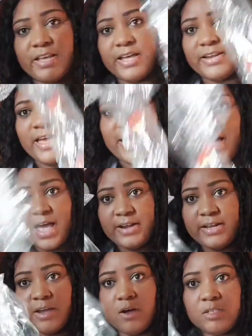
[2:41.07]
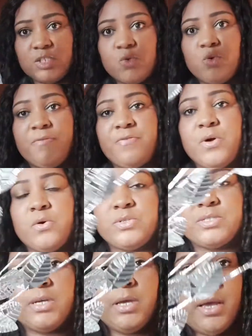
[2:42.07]
like. And I got two of
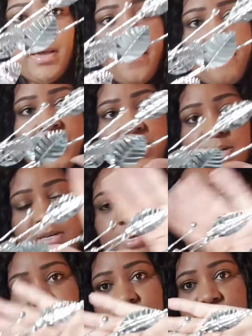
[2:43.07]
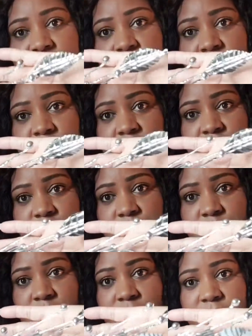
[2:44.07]
those. But yes, this is
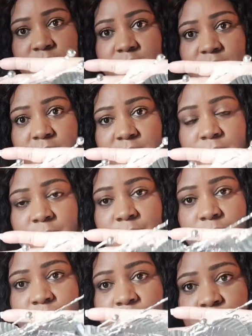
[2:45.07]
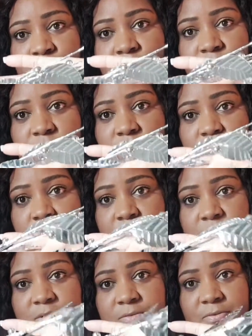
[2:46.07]
what it looks like. They're
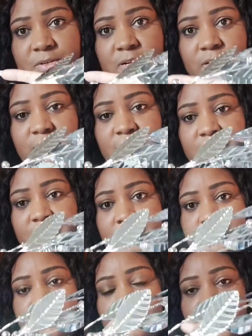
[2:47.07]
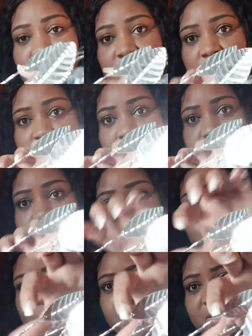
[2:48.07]
beautiful. I love them. And they've got some
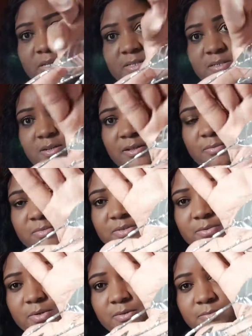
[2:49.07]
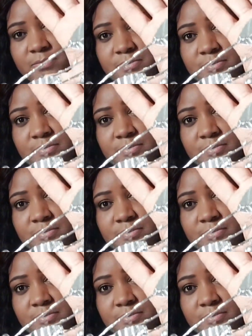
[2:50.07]
little beads on them as well.